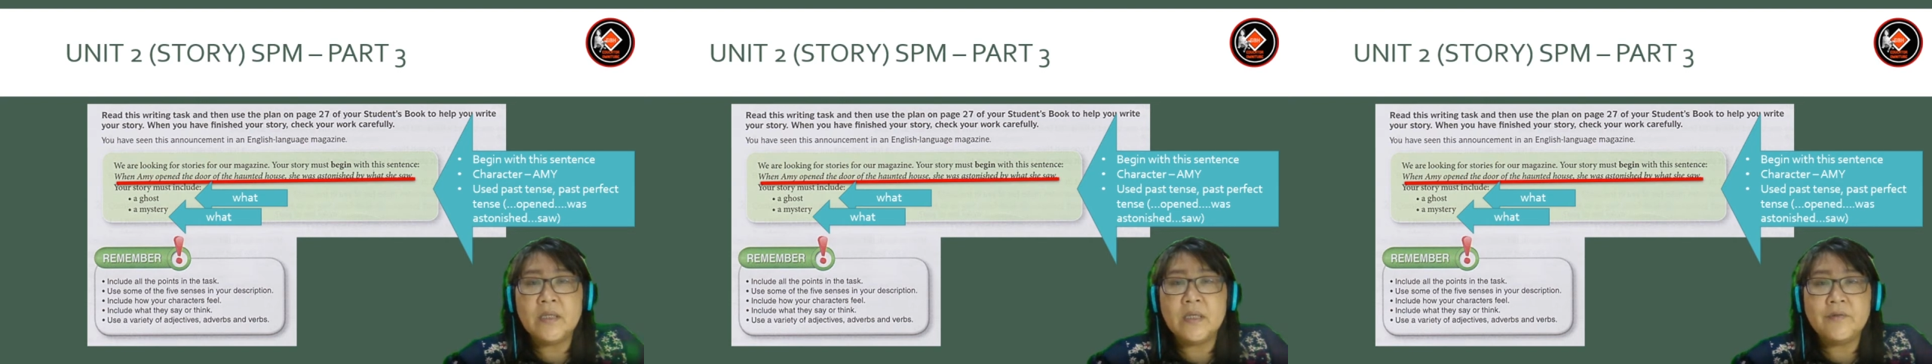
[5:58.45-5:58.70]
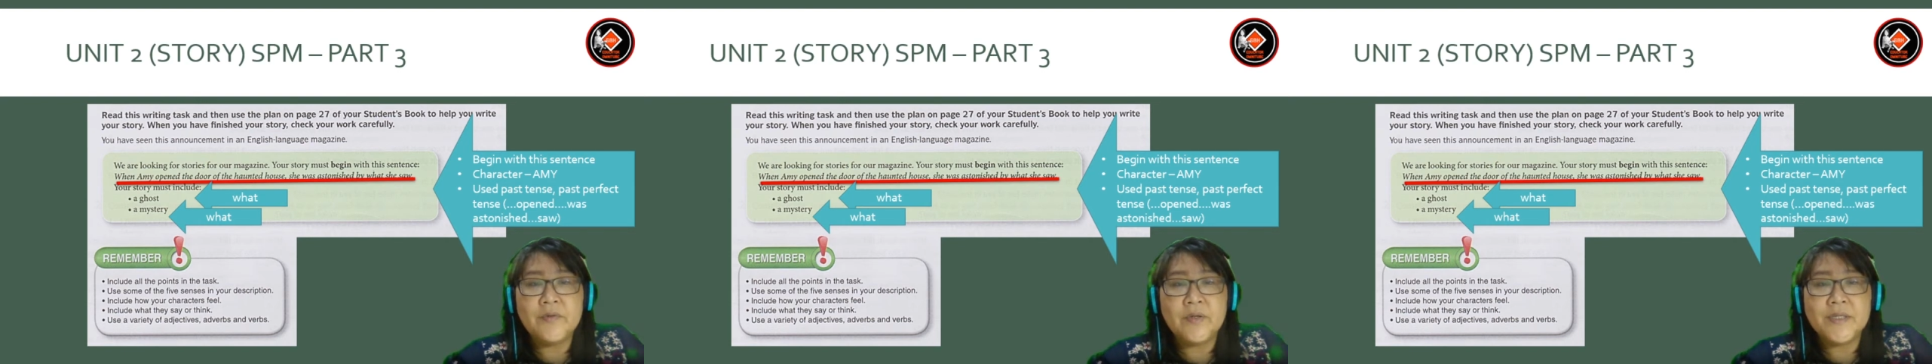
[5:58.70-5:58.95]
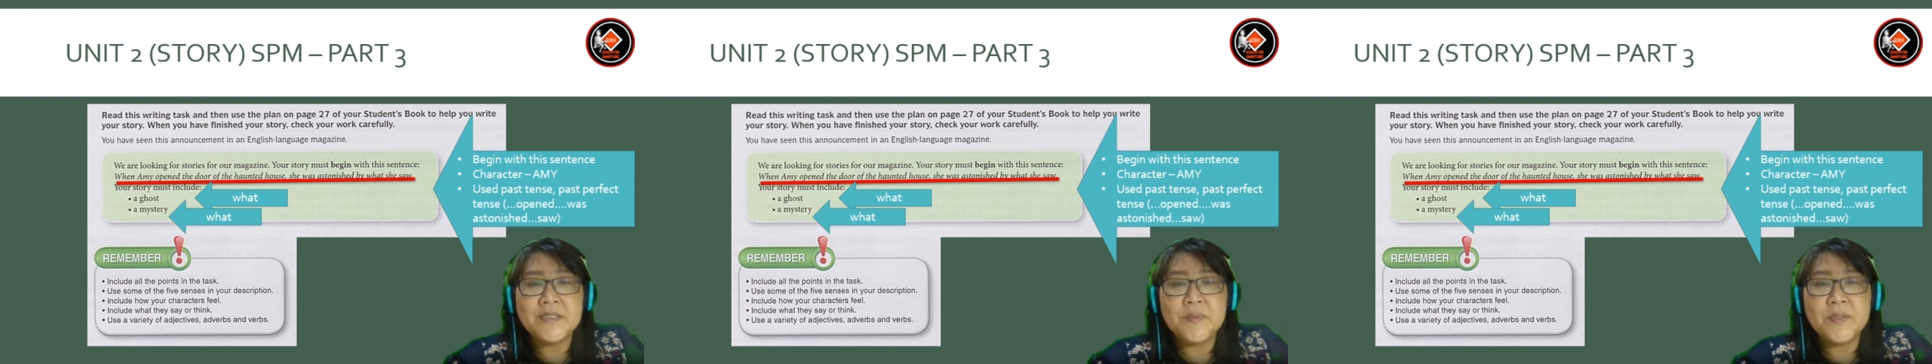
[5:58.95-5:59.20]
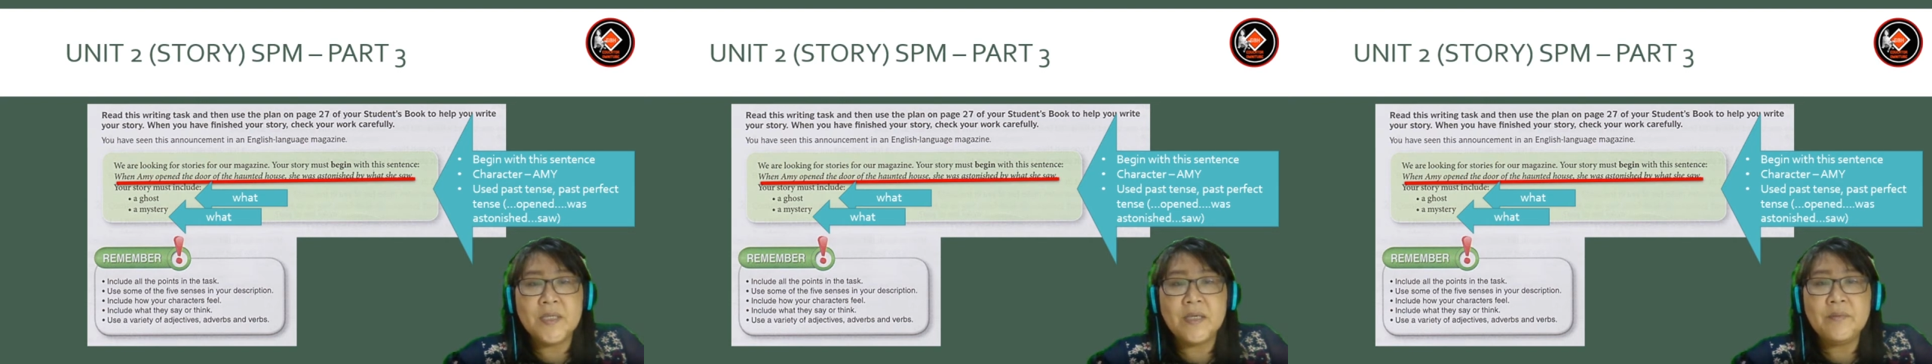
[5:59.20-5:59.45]
of your
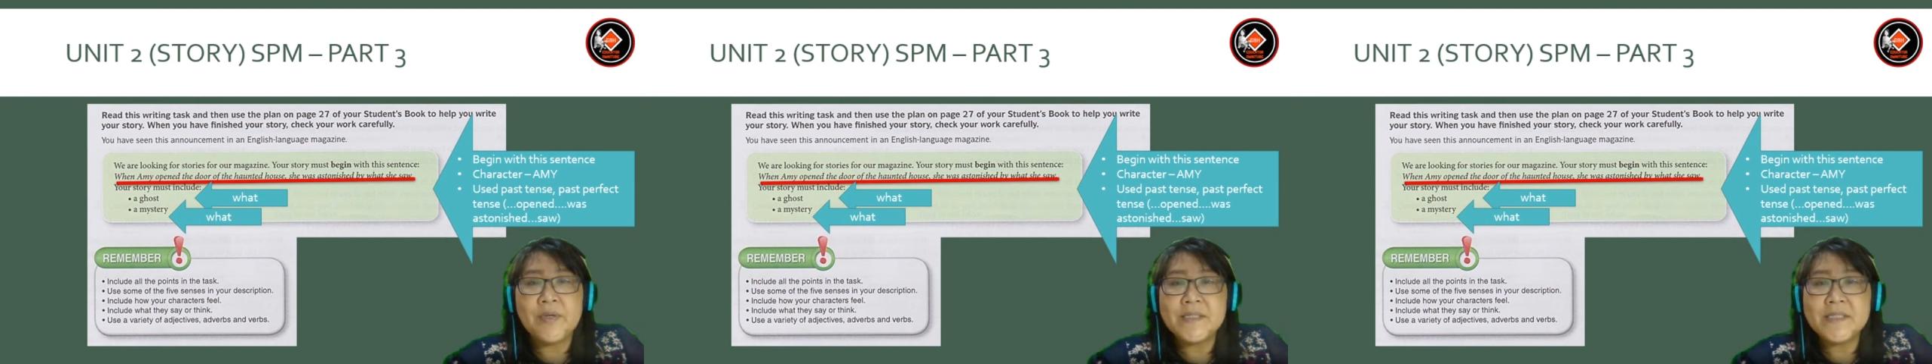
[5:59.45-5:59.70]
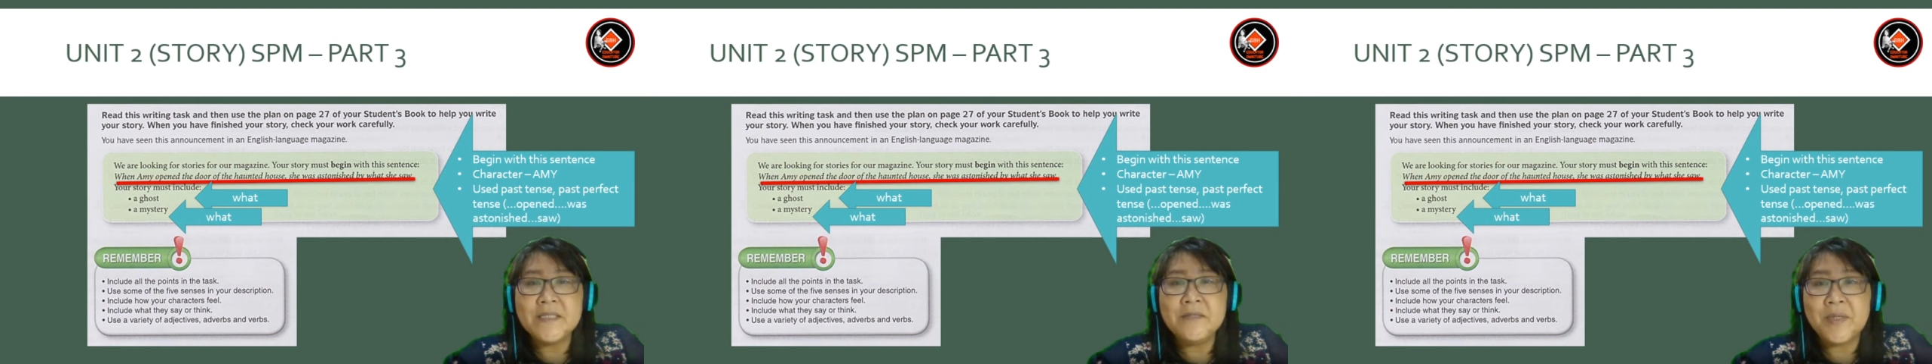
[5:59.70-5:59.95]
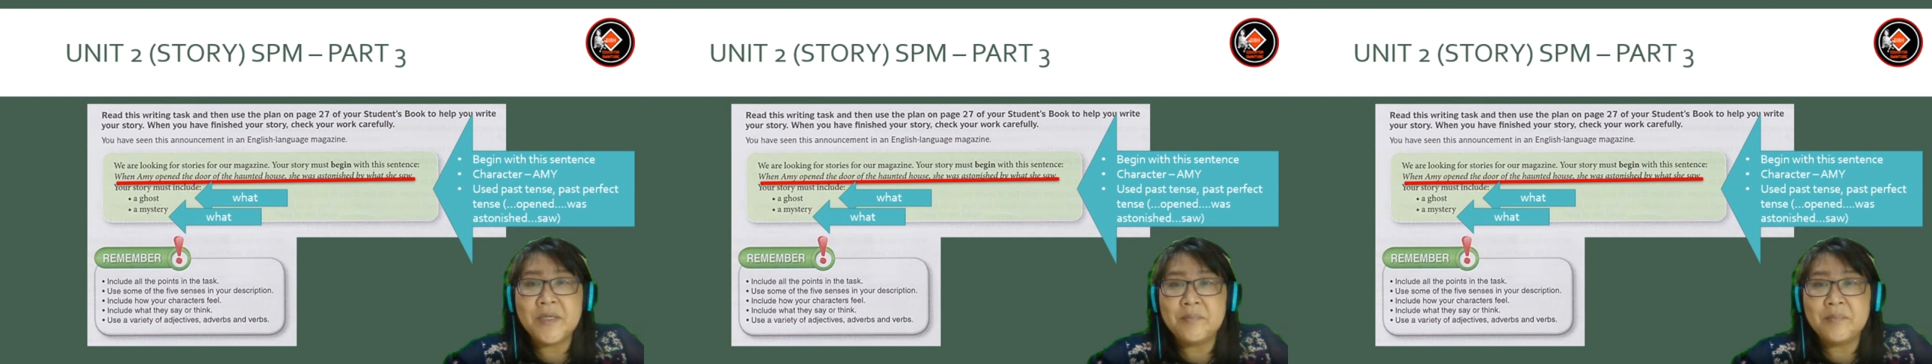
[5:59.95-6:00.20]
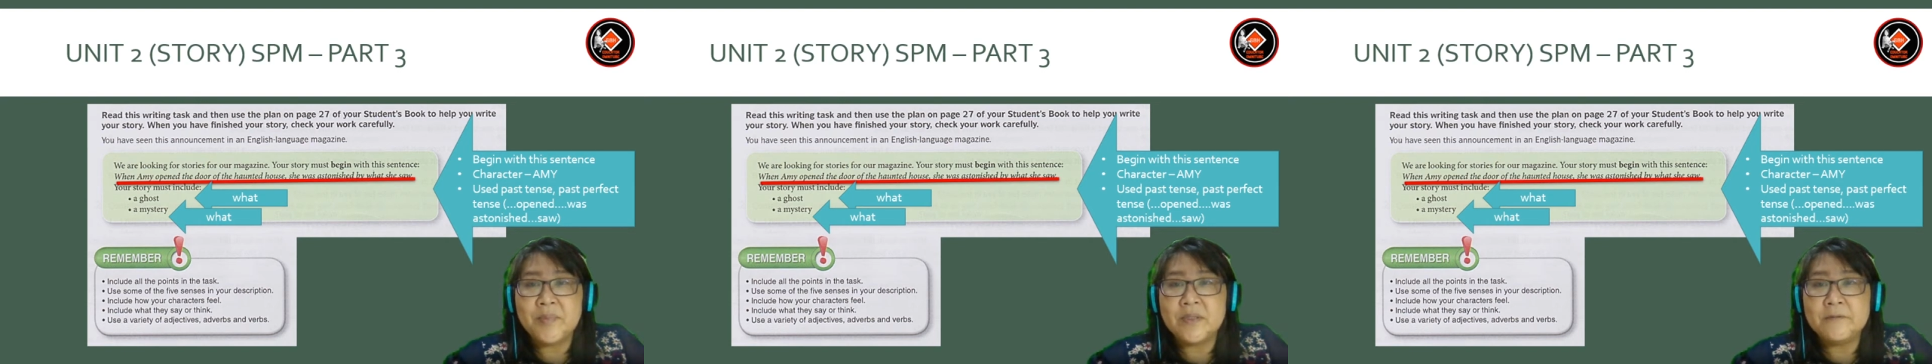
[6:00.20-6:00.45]
SPM writing paper.